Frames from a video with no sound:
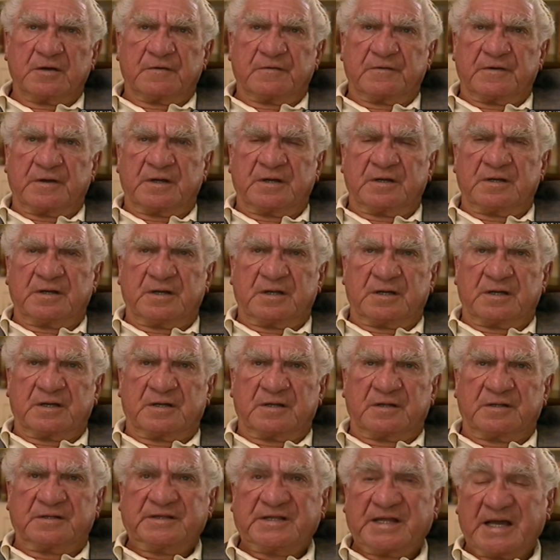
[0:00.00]
And
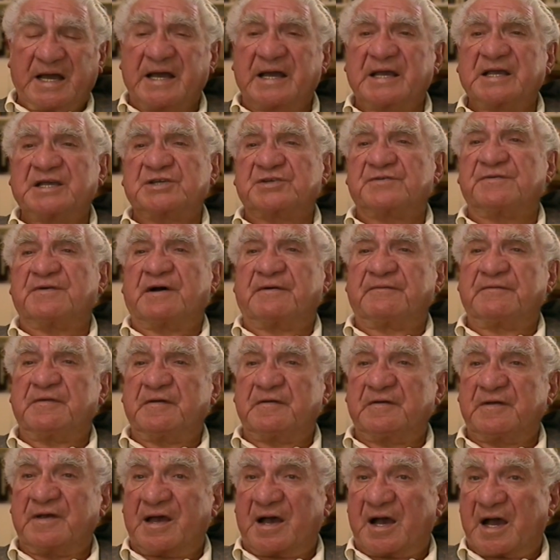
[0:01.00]
there is where
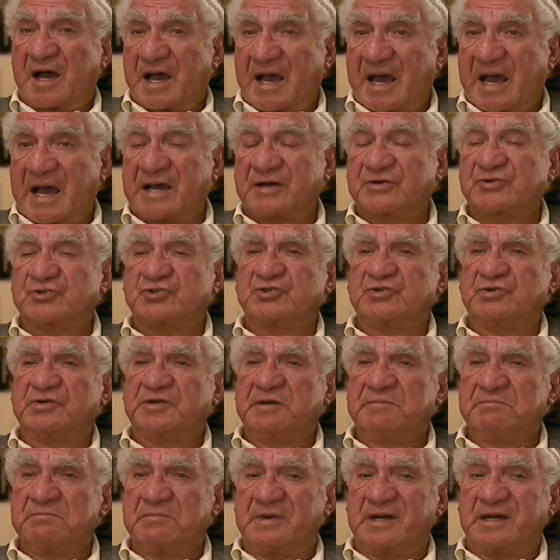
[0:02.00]
we actually
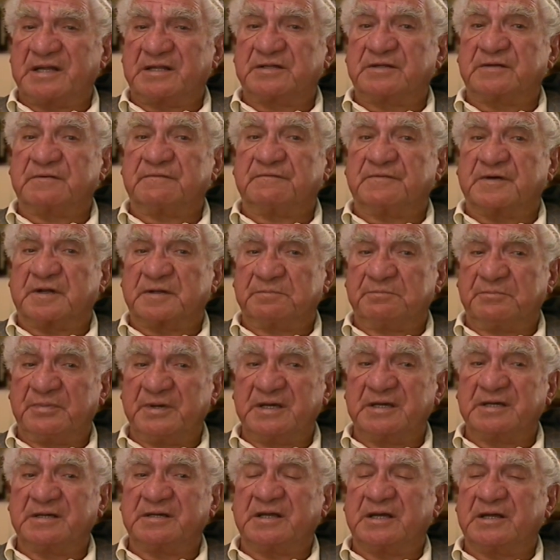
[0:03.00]
met what
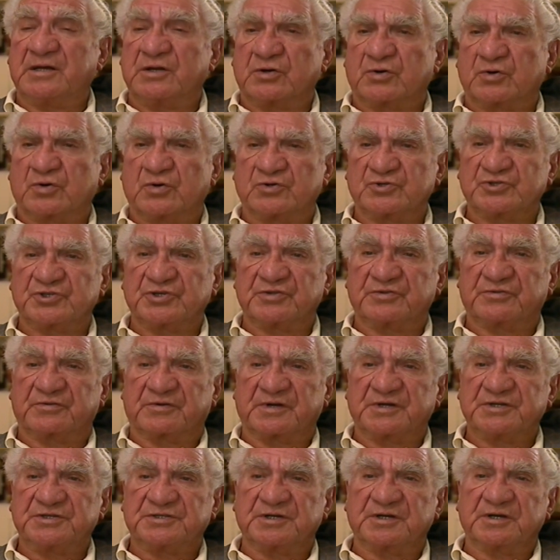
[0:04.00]
being in a
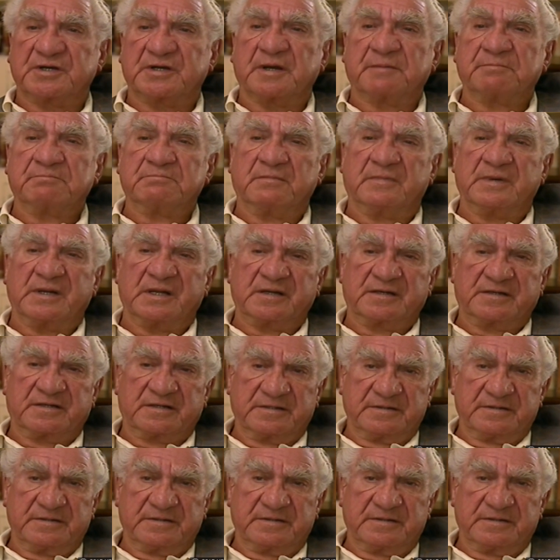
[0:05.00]
concentration camp meant.